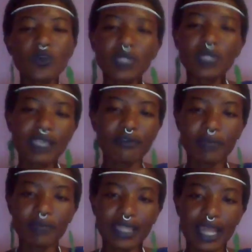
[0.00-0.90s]
You will
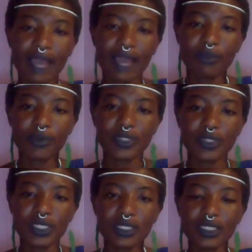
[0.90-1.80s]
never be that other
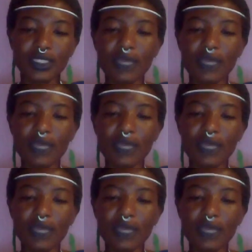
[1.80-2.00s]
person.